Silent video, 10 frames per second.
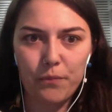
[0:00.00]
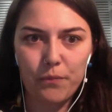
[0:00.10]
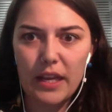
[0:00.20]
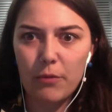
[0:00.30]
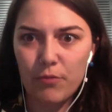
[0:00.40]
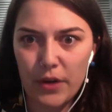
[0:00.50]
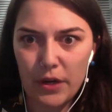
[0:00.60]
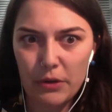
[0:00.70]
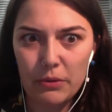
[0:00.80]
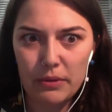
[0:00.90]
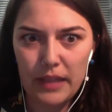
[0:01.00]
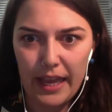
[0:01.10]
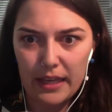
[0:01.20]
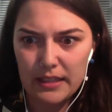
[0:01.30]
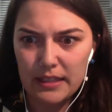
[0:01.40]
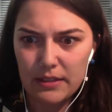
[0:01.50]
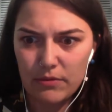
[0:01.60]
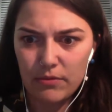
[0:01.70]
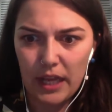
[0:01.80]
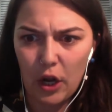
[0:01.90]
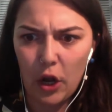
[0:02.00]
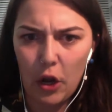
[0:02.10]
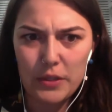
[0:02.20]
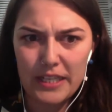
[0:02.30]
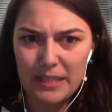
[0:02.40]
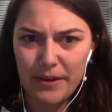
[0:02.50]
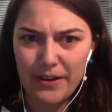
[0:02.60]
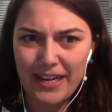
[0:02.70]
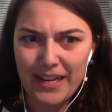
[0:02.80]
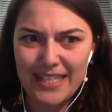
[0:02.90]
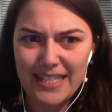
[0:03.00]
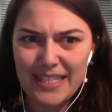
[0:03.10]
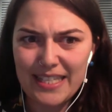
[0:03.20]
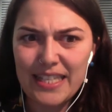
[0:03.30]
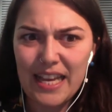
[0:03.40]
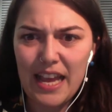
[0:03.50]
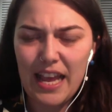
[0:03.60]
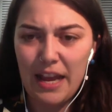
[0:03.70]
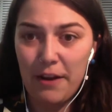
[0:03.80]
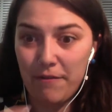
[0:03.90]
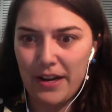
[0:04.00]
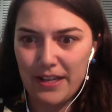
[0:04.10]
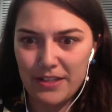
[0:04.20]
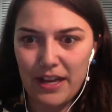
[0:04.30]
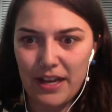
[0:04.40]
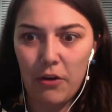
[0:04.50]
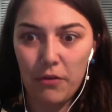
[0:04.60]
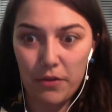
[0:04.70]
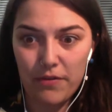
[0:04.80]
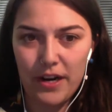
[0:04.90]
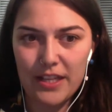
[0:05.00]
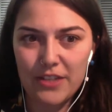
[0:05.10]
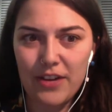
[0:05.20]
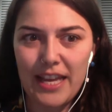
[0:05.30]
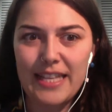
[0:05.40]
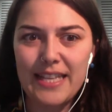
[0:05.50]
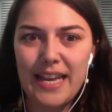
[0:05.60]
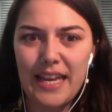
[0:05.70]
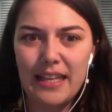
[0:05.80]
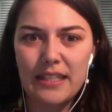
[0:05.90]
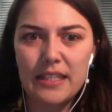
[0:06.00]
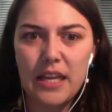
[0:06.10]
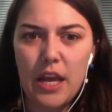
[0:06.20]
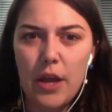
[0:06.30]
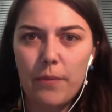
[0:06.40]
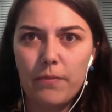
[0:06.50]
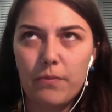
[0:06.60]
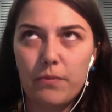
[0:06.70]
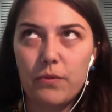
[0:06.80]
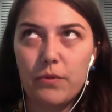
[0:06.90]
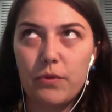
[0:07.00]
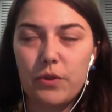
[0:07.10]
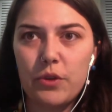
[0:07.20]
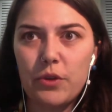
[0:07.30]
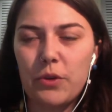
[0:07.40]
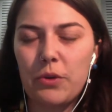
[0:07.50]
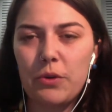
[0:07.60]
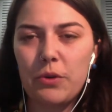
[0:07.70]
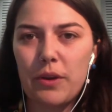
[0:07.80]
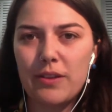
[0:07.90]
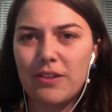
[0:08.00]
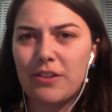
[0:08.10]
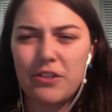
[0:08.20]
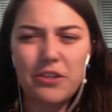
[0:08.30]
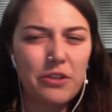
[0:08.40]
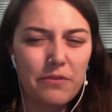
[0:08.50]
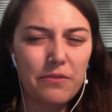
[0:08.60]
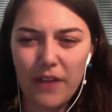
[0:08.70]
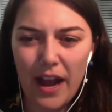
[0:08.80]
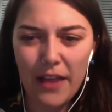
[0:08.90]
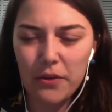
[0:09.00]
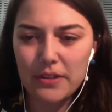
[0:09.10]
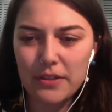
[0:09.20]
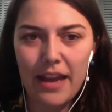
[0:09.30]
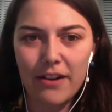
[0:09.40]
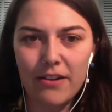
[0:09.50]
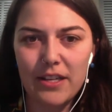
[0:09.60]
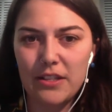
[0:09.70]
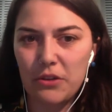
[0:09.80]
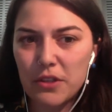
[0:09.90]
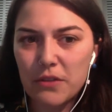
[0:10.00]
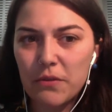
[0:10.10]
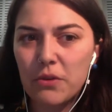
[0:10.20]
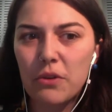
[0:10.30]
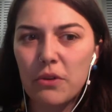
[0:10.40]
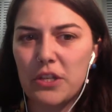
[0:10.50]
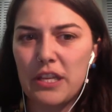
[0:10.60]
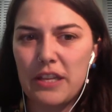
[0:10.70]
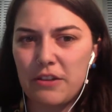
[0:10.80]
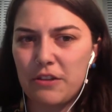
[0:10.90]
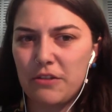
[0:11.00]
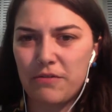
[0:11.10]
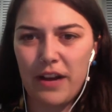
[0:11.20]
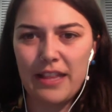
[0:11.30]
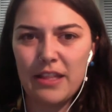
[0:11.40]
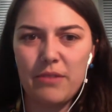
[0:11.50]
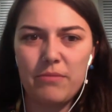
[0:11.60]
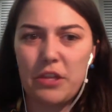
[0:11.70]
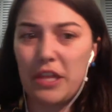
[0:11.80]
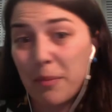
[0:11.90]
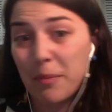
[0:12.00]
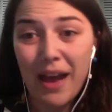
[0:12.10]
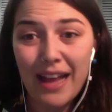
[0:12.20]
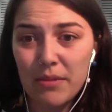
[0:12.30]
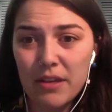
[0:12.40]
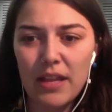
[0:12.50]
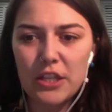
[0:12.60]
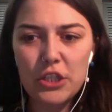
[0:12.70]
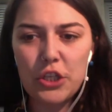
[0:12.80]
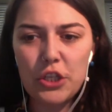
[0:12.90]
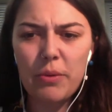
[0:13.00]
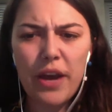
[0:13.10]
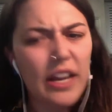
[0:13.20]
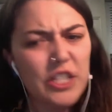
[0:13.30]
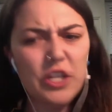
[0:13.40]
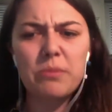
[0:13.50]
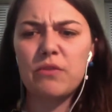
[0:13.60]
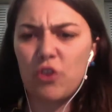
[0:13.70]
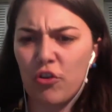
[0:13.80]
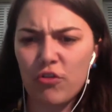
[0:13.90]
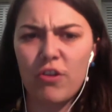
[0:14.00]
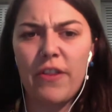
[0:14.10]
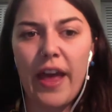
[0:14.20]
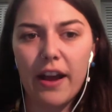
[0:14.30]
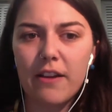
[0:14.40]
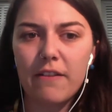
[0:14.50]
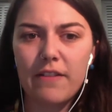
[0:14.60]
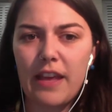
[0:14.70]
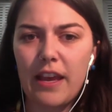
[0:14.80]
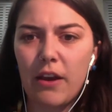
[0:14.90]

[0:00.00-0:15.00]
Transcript: real, like, really close experiences and often very Australian settings. Do you find those categories useful, or do you think about them in relation to your work in terms of genre and that kind of thing,